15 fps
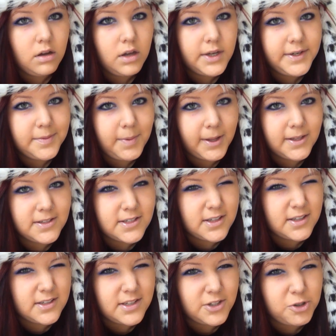It depends on
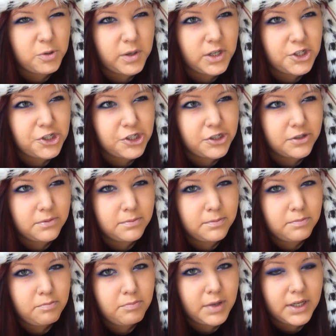the situation,
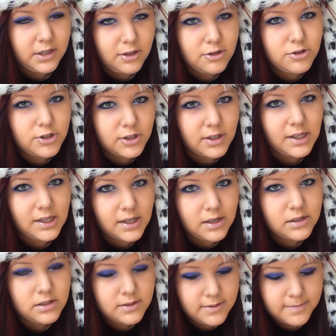but usually
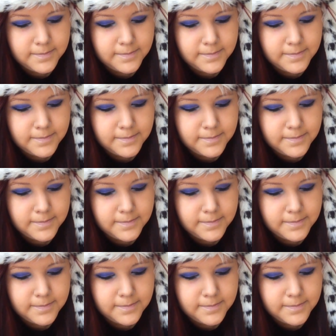yes.